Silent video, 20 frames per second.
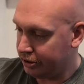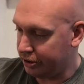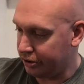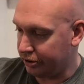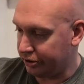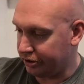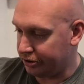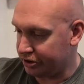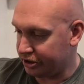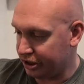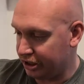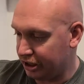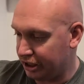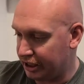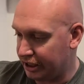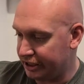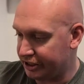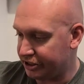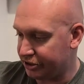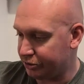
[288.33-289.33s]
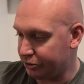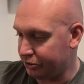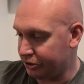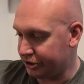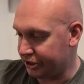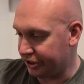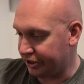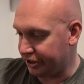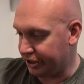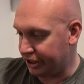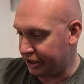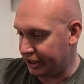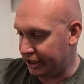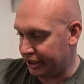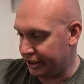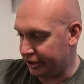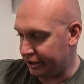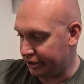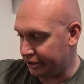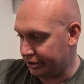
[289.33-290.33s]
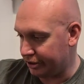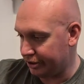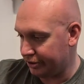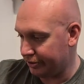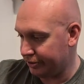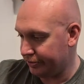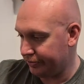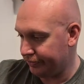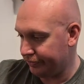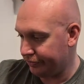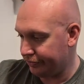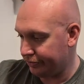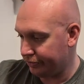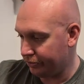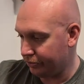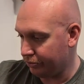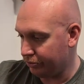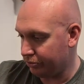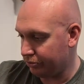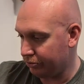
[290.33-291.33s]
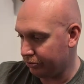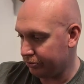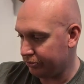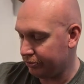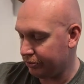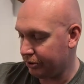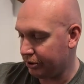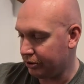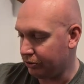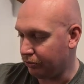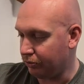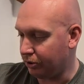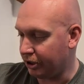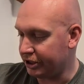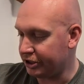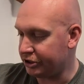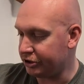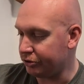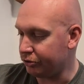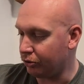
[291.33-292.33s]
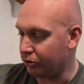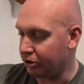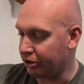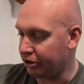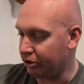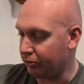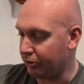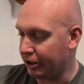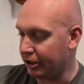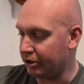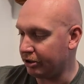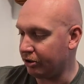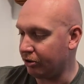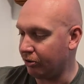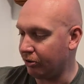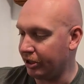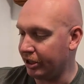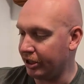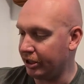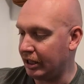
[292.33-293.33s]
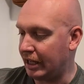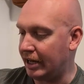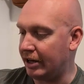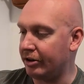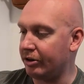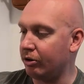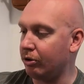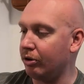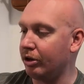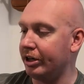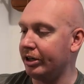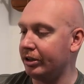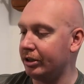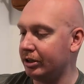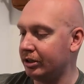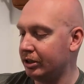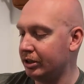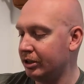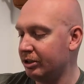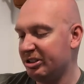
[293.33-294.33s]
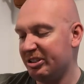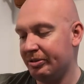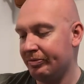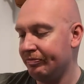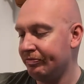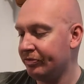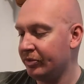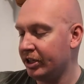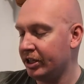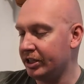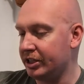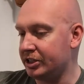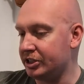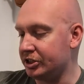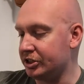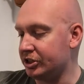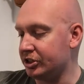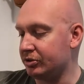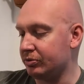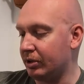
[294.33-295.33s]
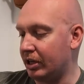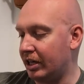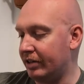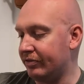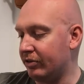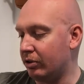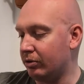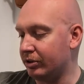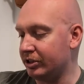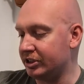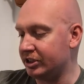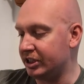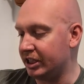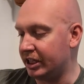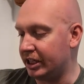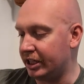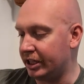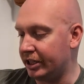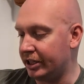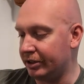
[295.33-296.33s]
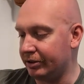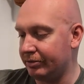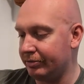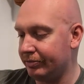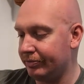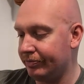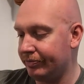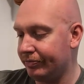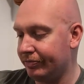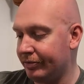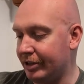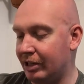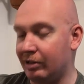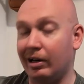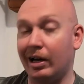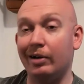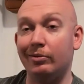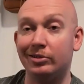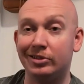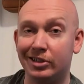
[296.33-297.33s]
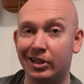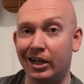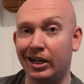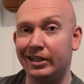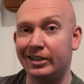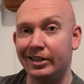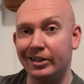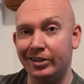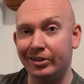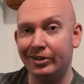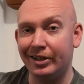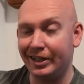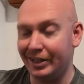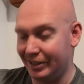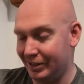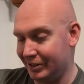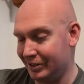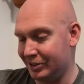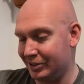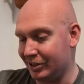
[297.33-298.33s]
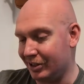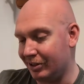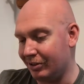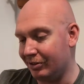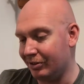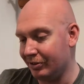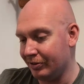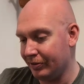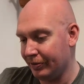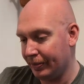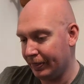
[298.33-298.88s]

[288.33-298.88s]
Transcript: I know there's a lot of schools of thought on what to oil, where to oil, how to oil. This is just what I've always done and how I was taught to do it. So